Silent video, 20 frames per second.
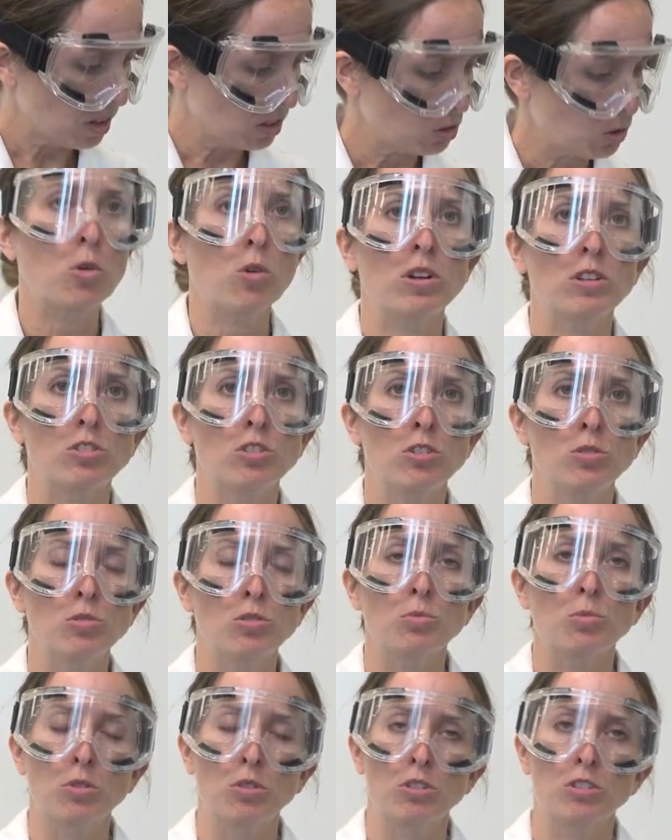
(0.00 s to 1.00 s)
I'm going to
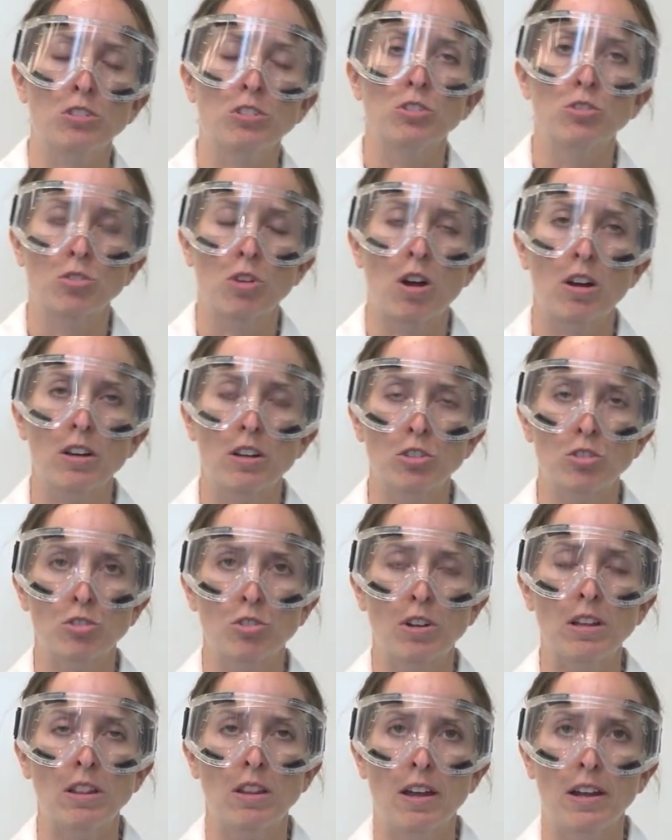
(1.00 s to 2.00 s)
use a ruler to draw a
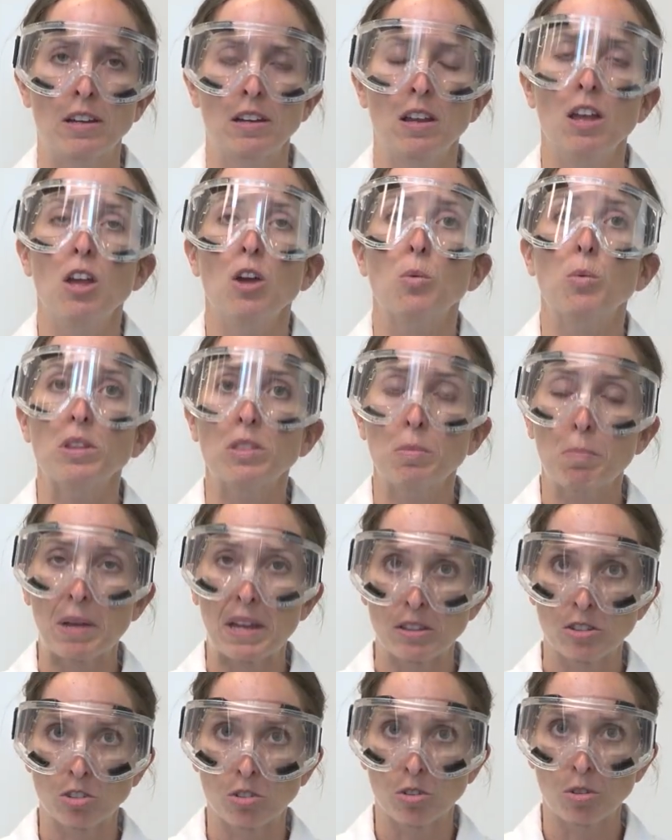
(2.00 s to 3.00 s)
straight line
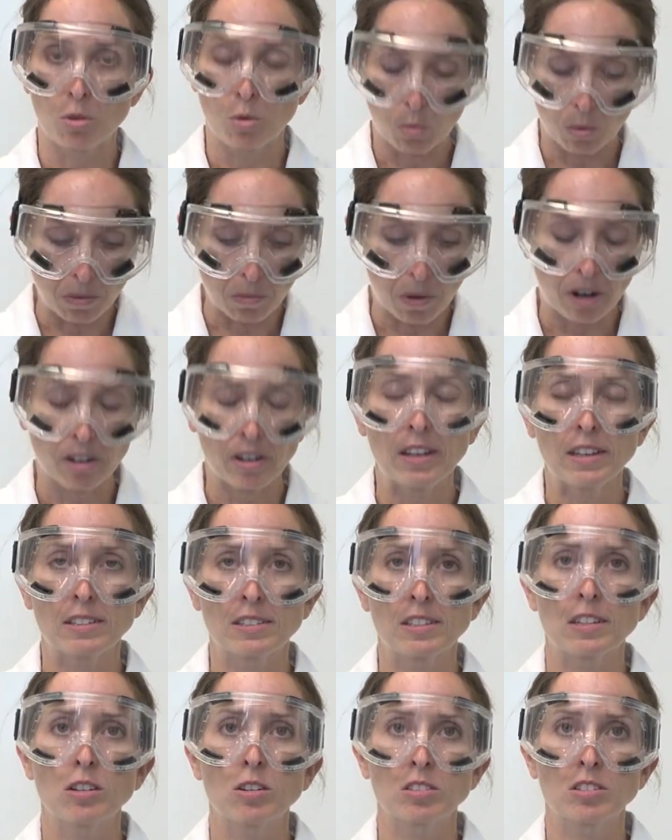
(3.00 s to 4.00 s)
with pencil. When
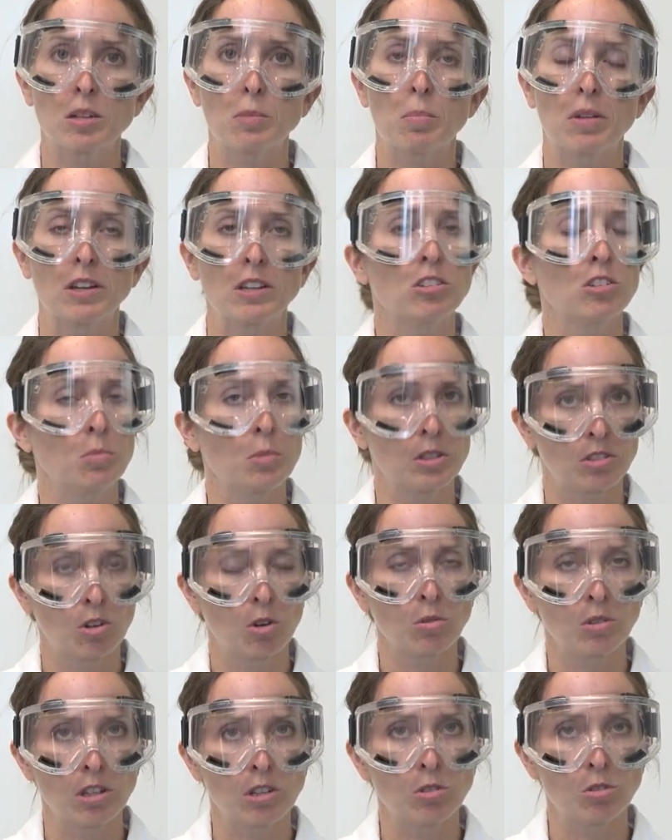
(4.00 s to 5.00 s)
marking a TLC plate, you
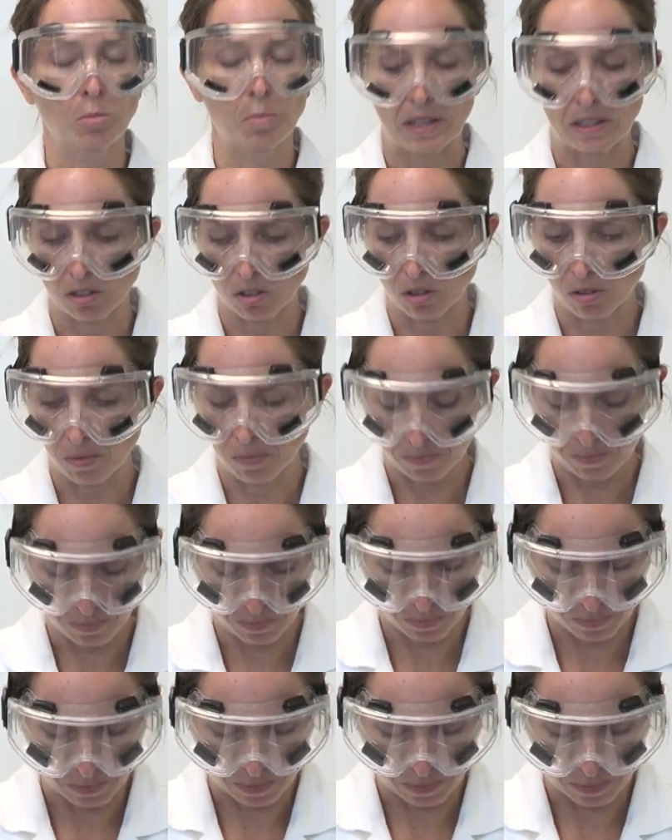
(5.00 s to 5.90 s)
must only use pencil.